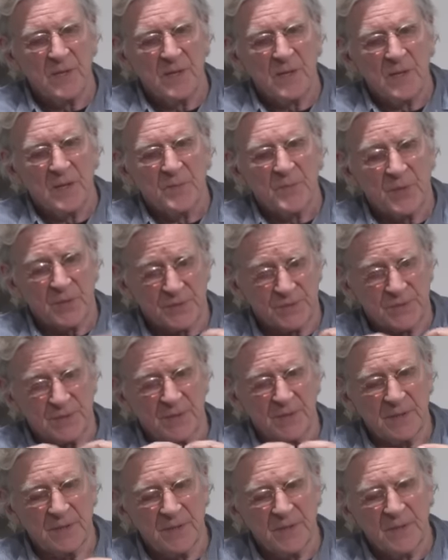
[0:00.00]

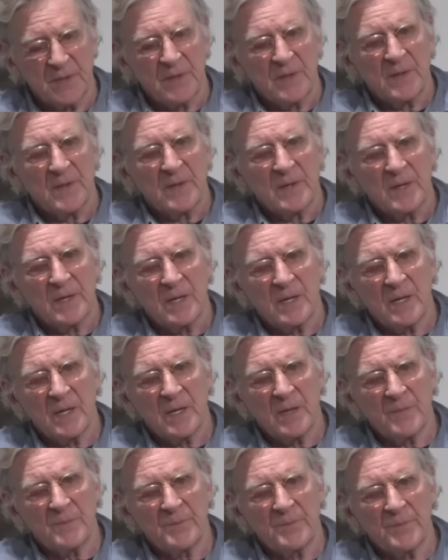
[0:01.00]
personally.
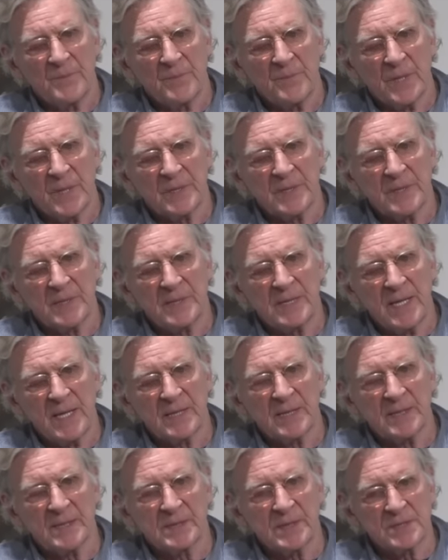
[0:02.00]
But yet
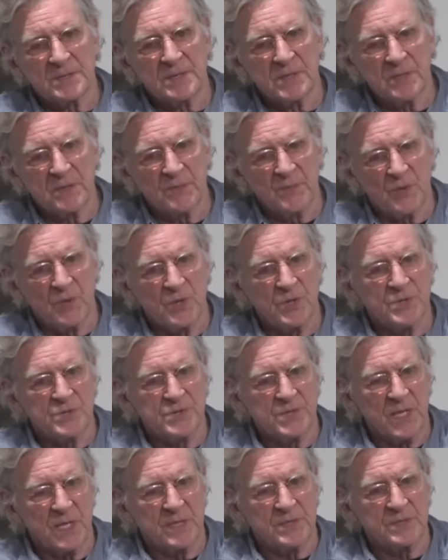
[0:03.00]
it doesn't emerge
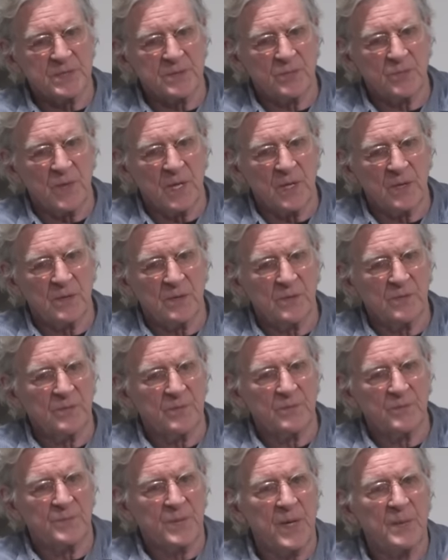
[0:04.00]
as a
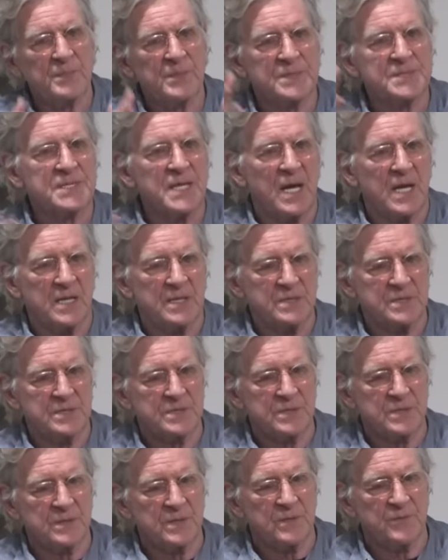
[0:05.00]
well-publicized
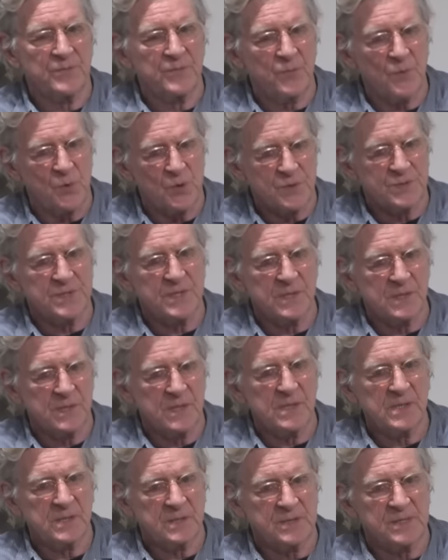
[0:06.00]
force in
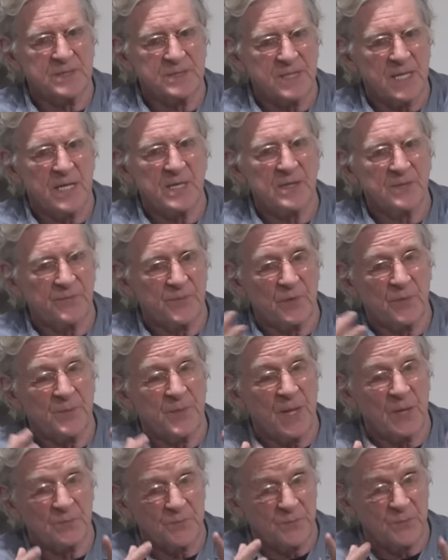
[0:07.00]
Indian society for
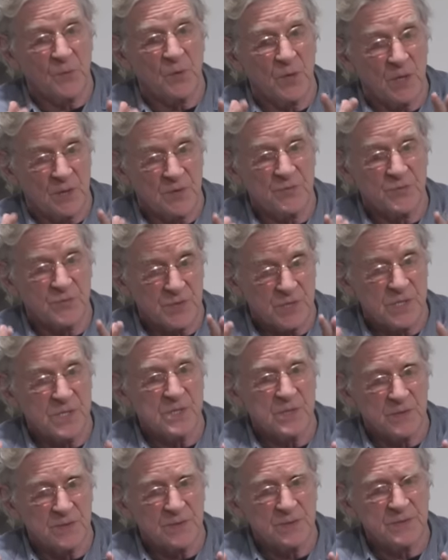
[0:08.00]
about 400
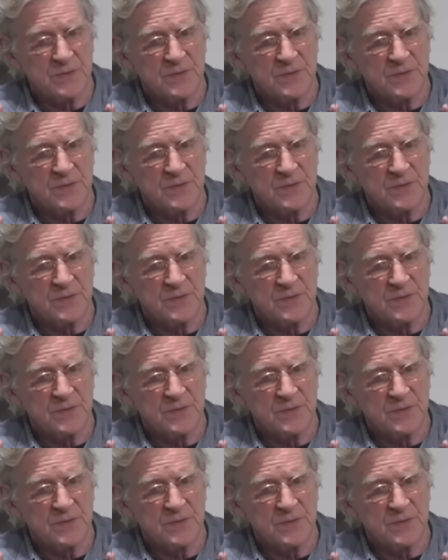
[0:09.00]
years.